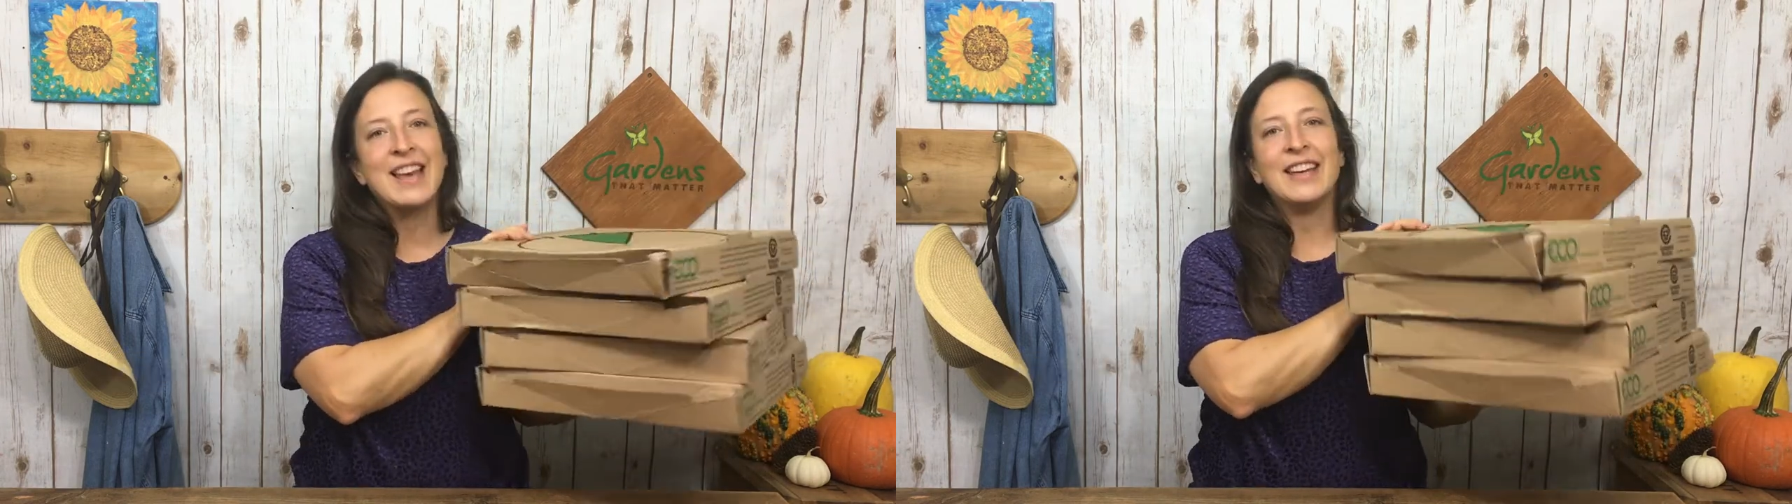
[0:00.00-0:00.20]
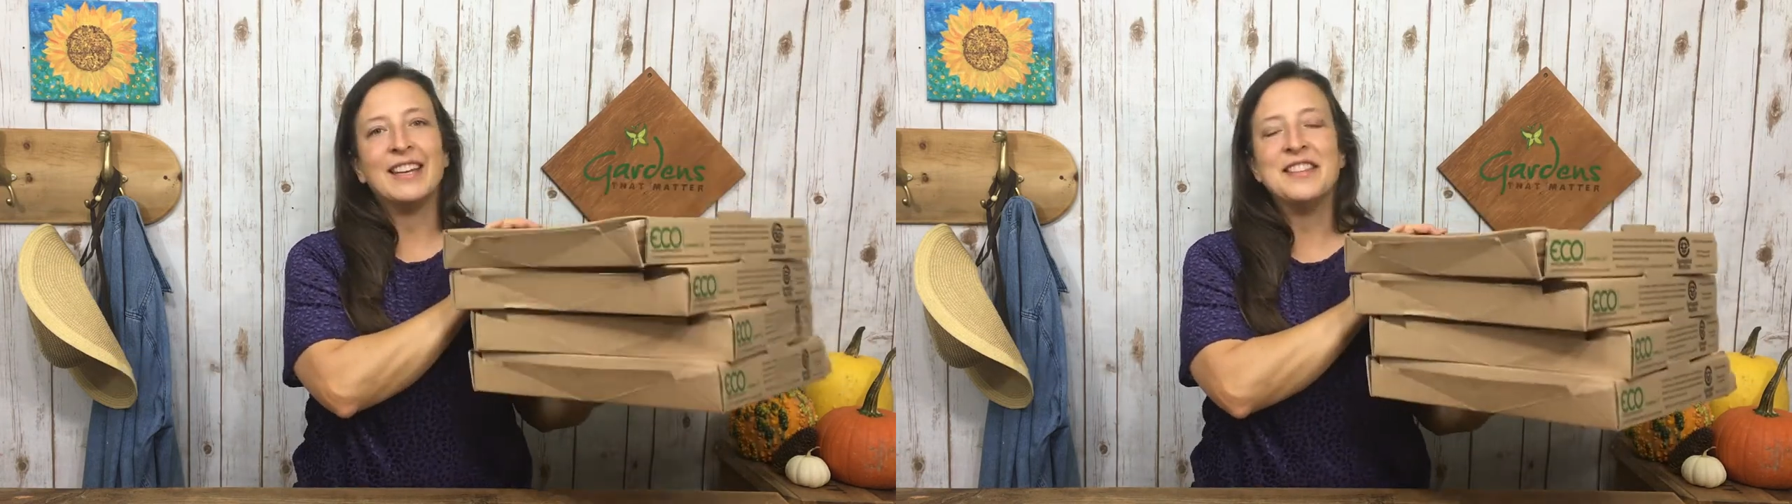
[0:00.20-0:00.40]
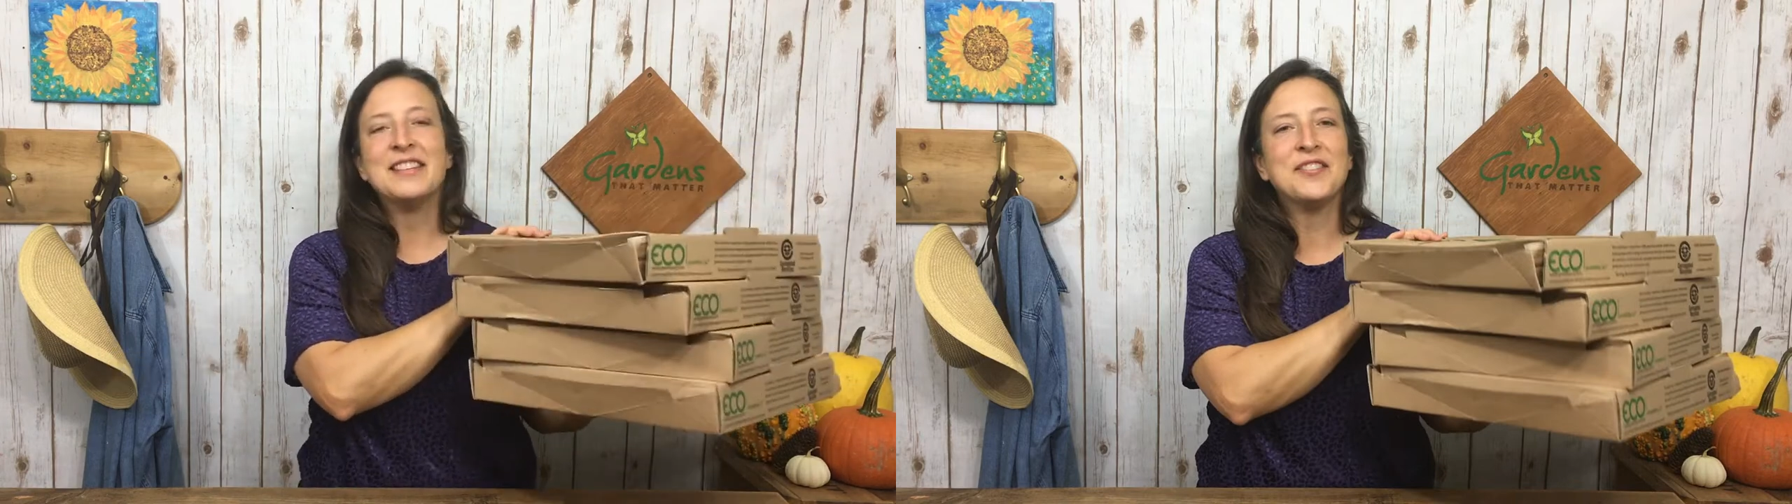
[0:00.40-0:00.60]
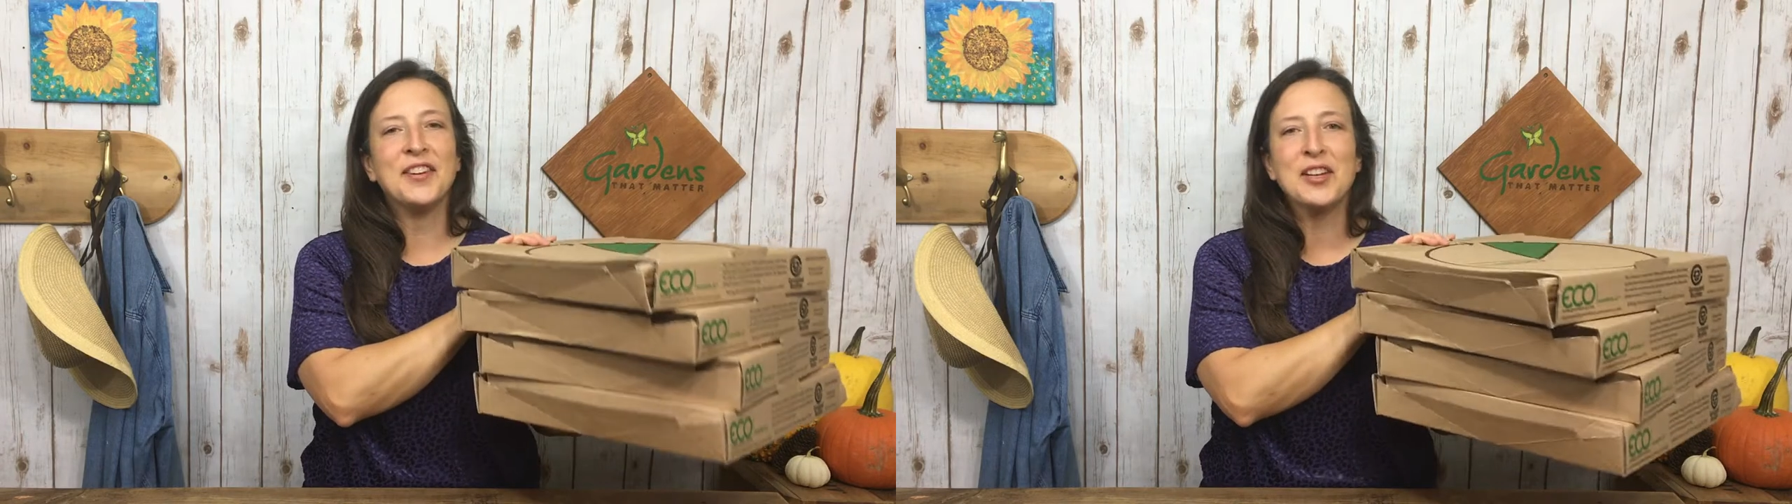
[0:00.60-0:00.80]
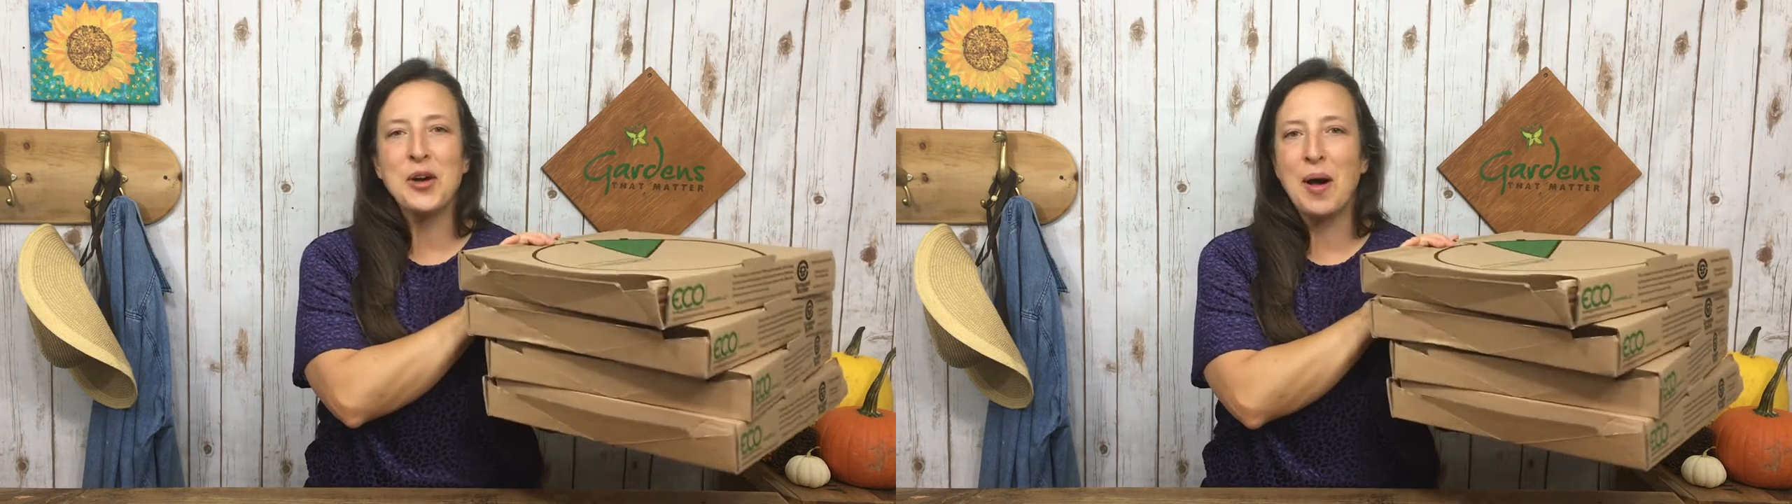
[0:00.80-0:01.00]
And in this
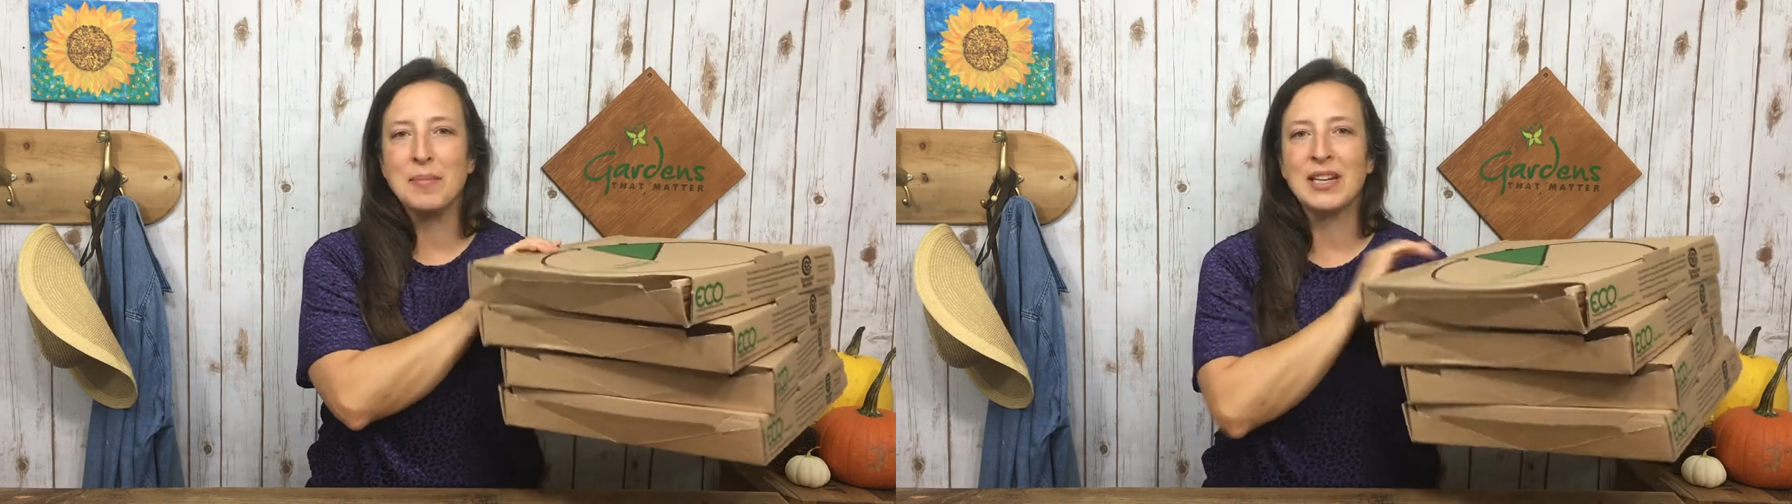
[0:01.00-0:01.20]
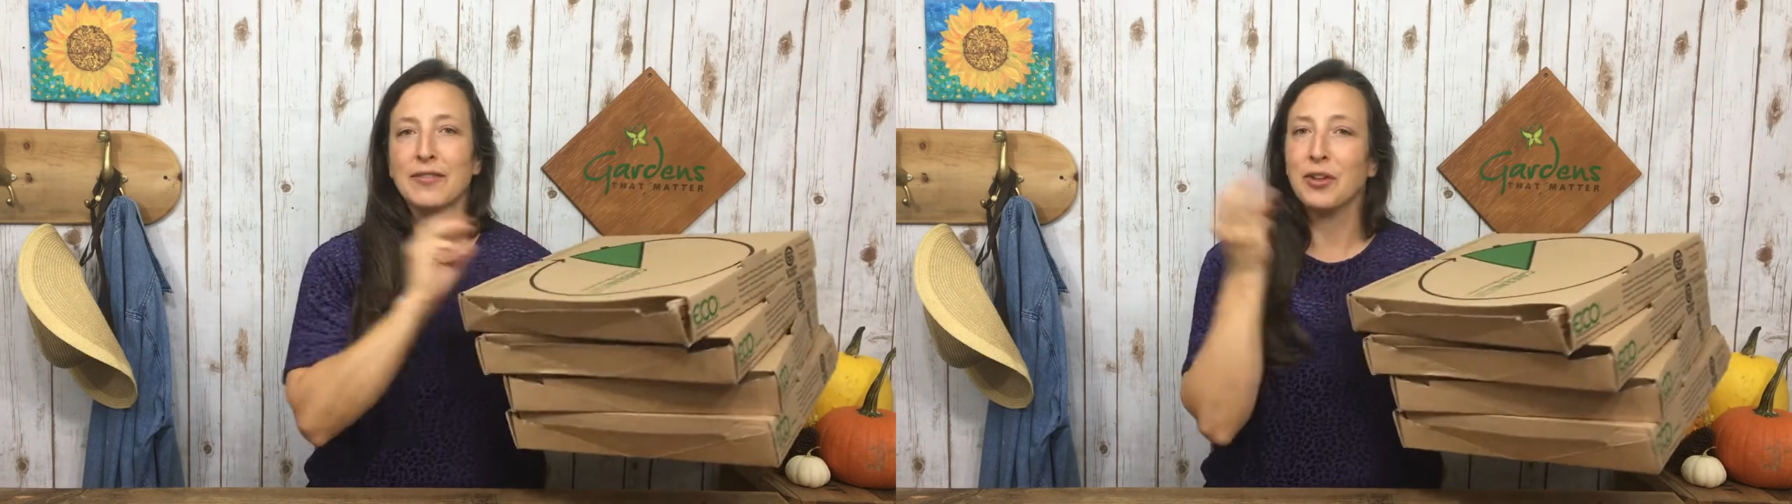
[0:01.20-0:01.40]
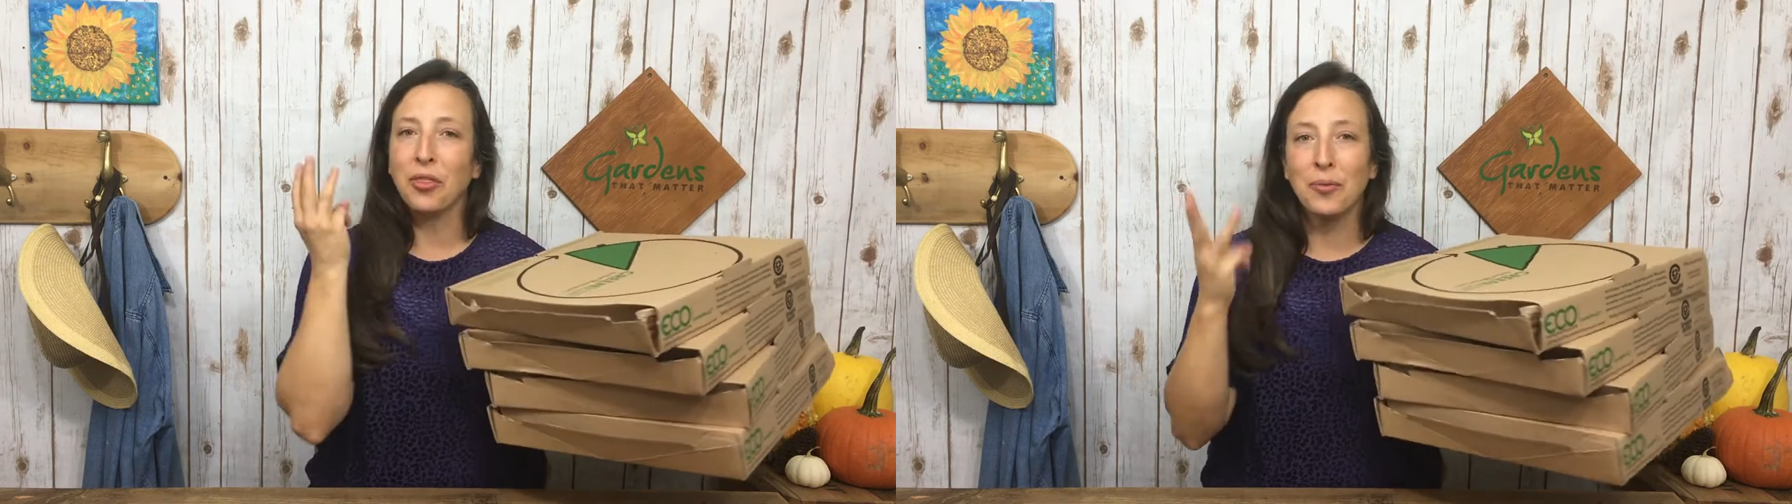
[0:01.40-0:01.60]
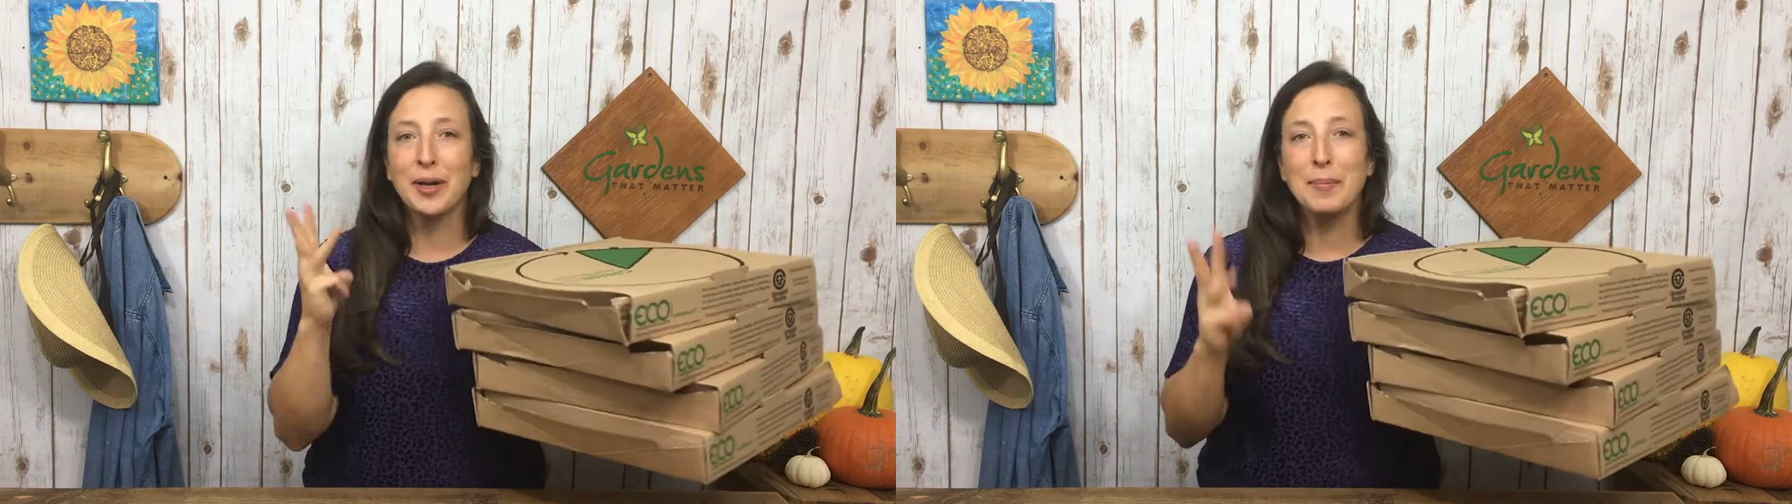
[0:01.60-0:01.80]
video, I'm going to give you 3